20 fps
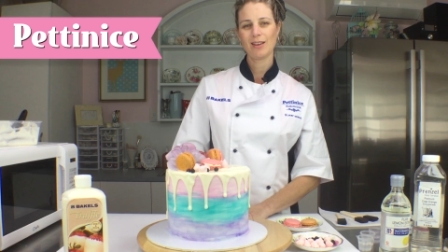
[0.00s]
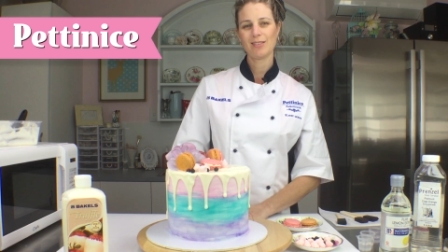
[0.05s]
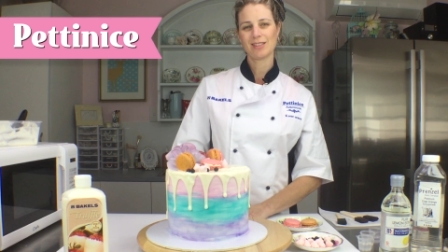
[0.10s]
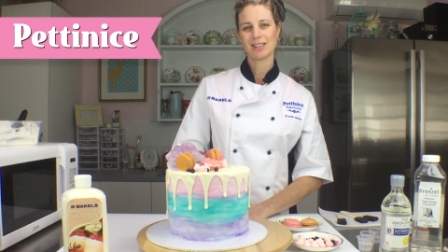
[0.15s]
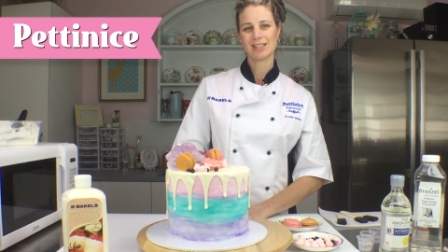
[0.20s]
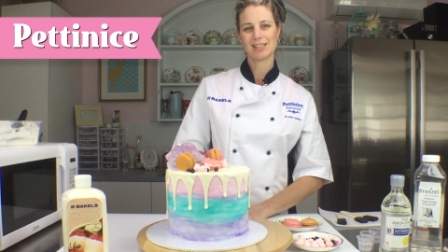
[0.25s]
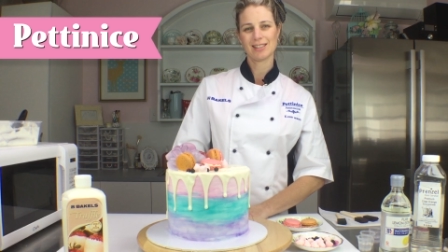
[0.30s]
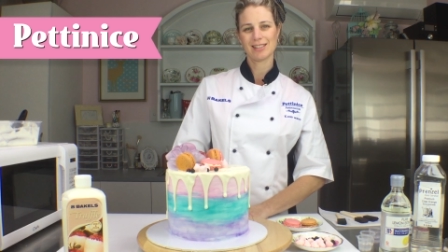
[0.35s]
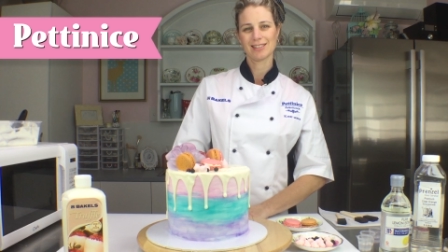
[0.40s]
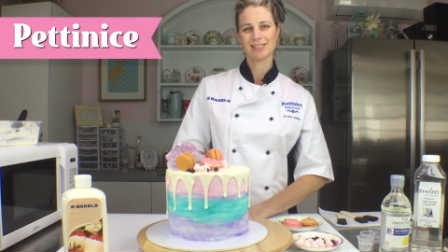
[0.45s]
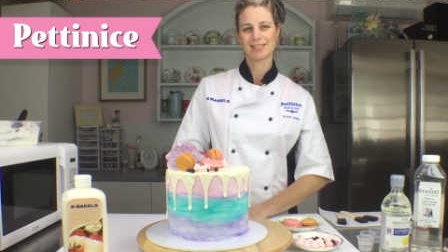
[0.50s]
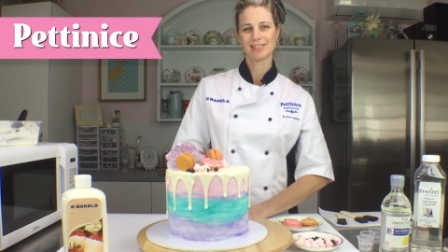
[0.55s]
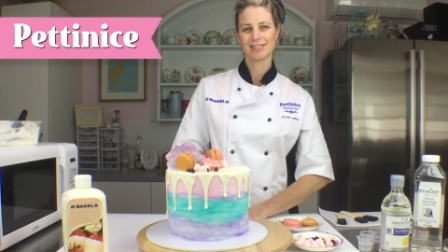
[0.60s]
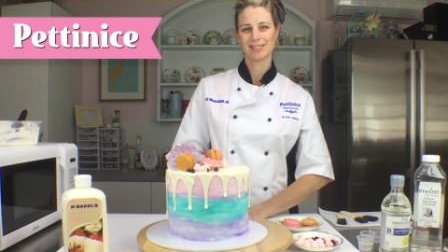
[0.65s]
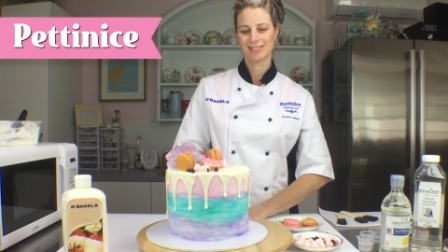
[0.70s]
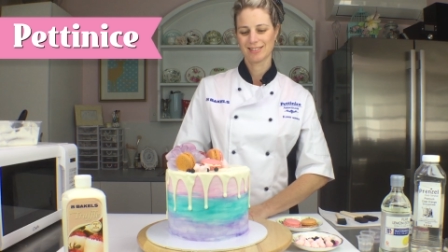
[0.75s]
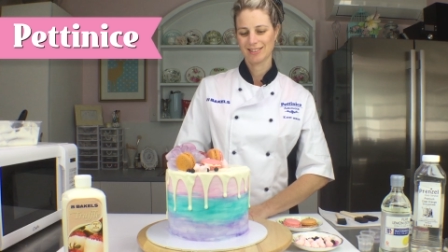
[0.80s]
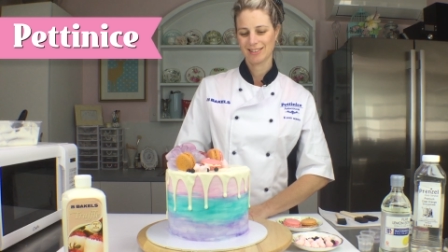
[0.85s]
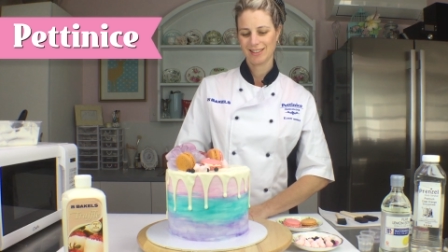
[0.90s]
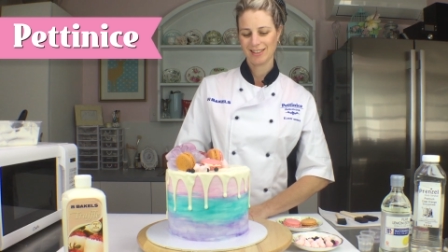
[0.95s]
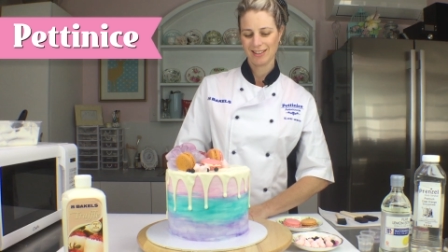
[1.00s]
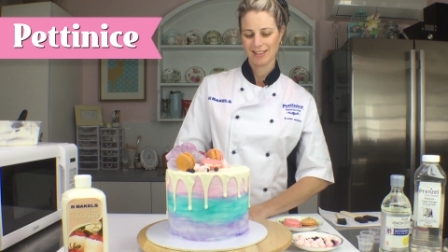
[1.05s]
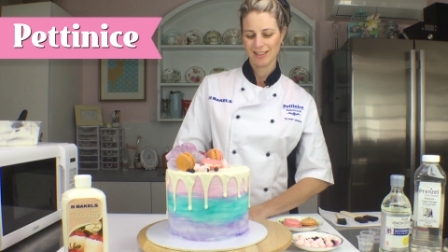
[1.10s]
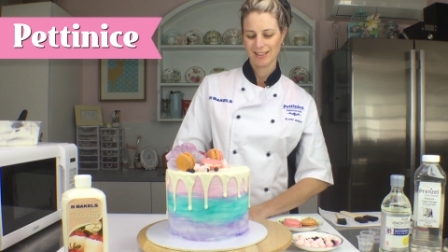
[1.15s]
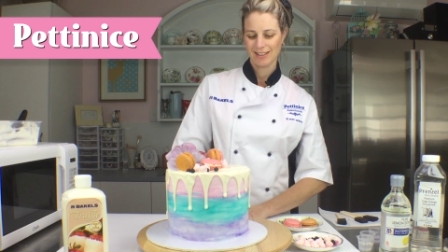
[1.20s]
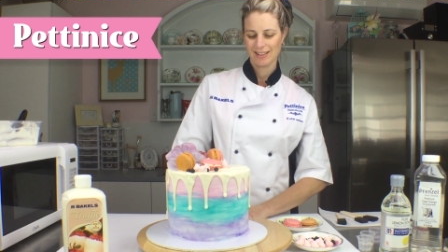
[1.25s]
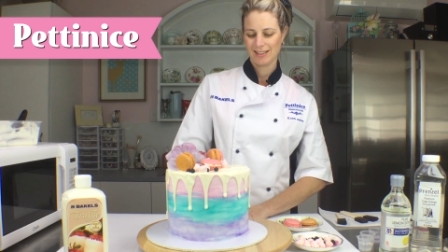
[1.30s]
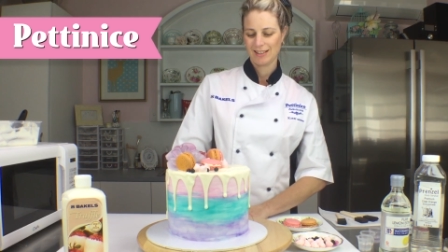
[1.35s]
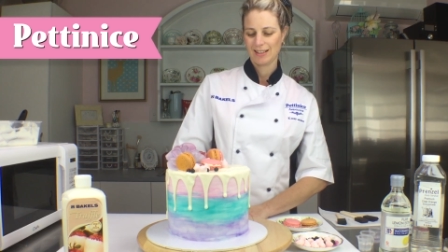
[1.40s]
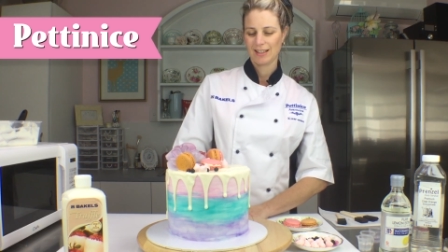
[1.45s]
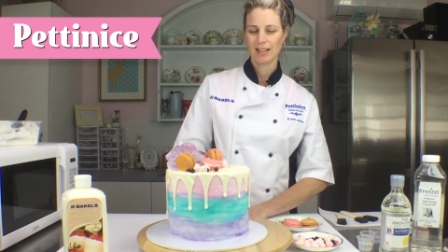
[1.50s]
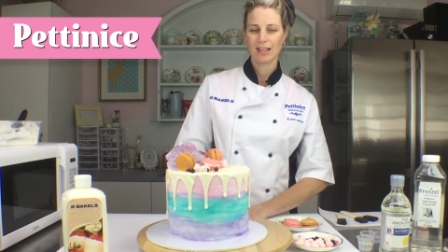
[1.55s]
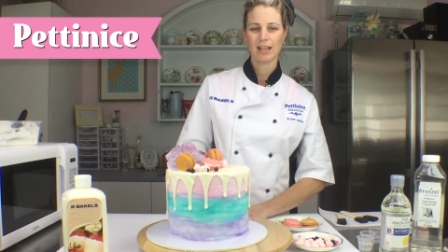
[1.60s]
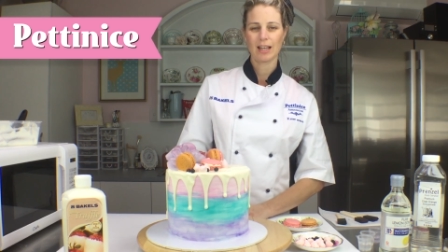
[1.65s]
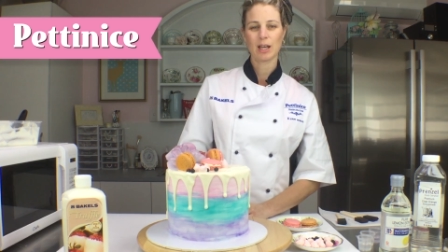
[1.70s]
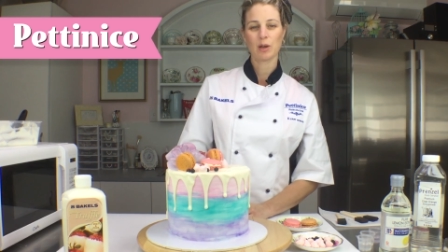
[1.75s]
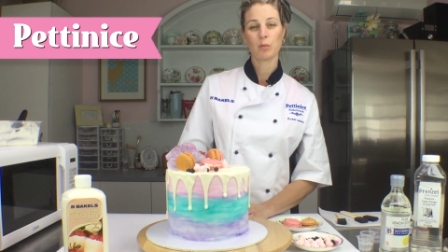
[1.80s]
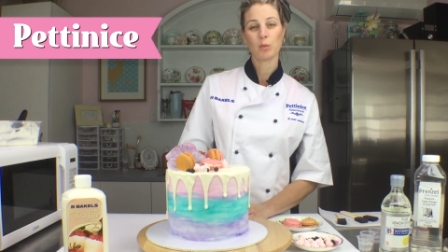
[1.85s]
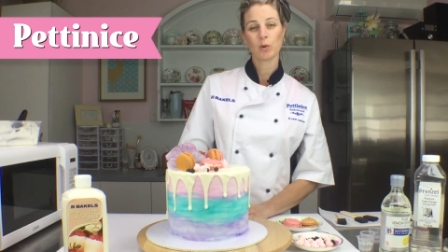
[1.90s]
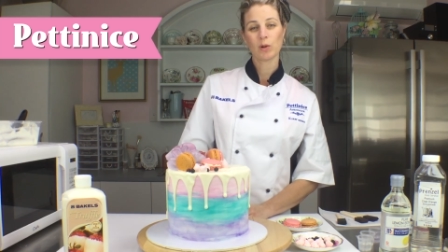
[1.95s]
you have it,
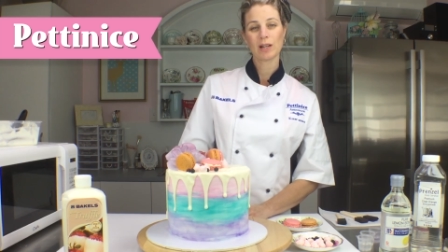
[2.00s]
a